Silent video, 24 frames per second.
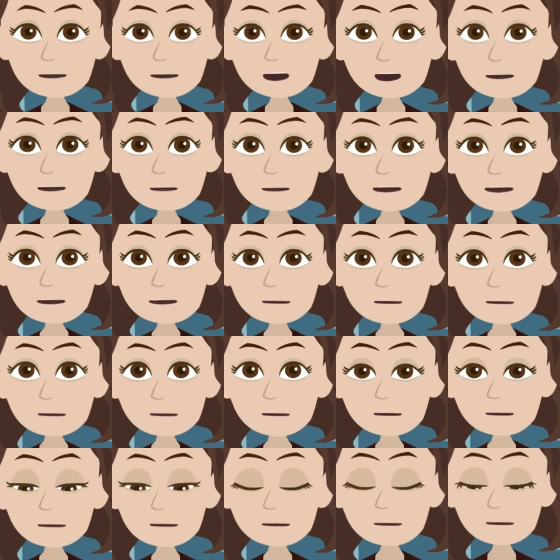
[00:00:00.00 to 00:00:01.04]
system.
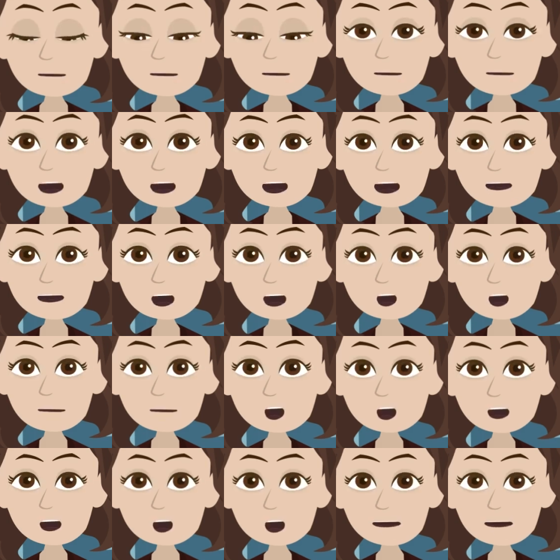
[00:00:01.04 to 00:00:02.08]
In the first
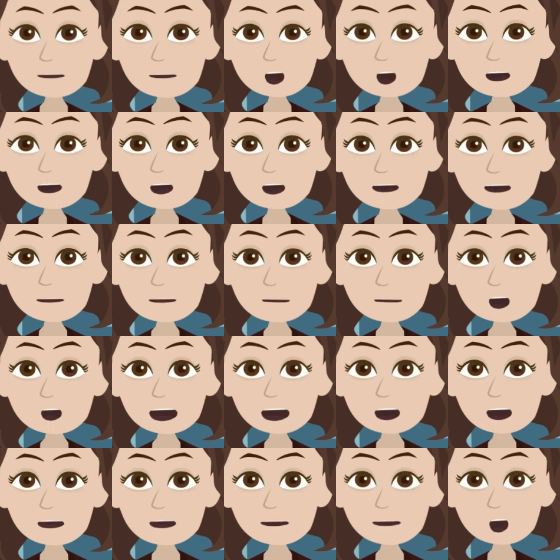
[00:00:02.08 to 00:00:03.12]
stage of the project, they
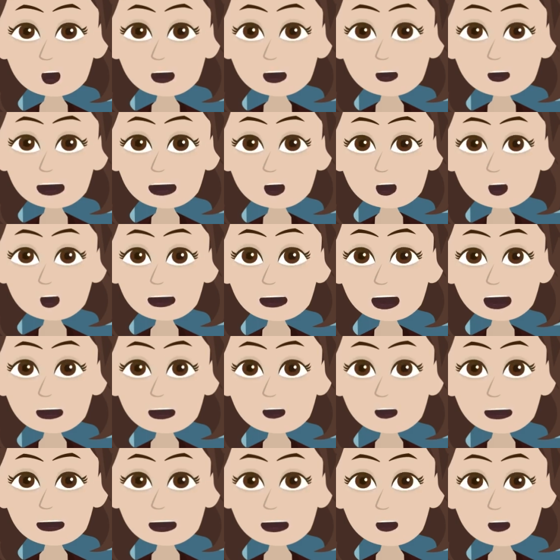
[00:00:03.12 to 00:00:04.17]
need to think about how they are
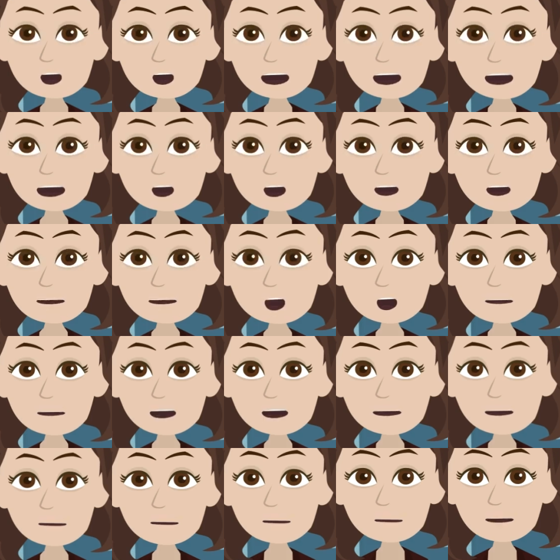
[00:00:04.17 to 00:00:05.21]
going to model the
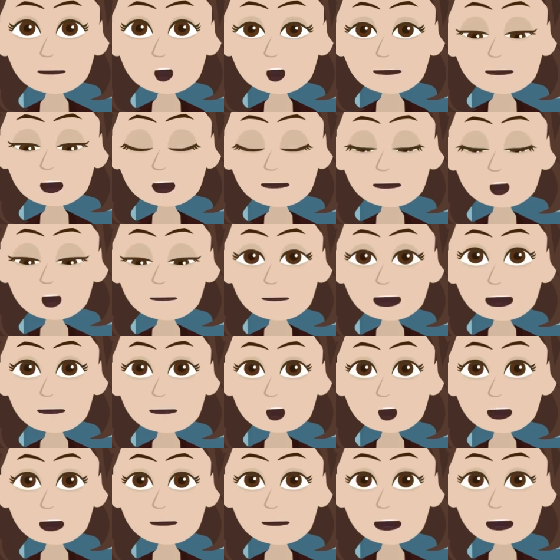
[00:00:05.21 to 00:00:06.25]
system, so that they can
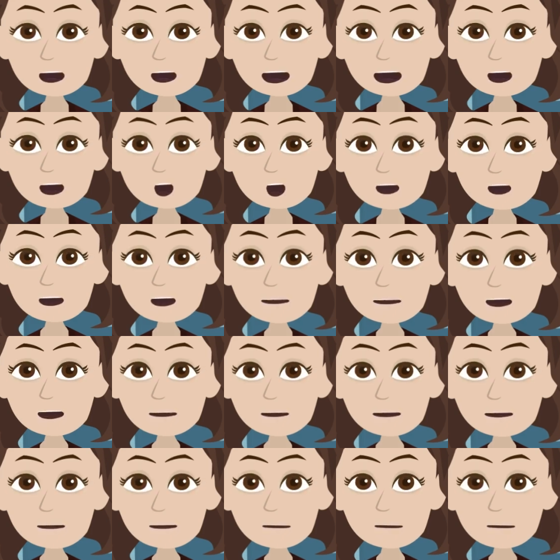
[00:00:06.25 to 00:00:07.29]
properly plan the modeling
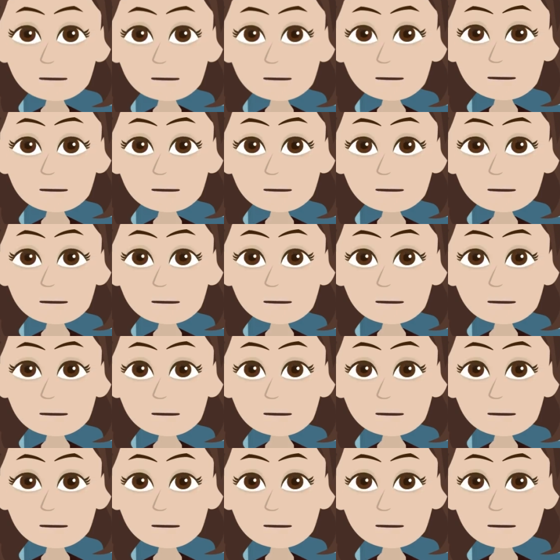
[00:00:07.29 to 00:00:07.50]
process.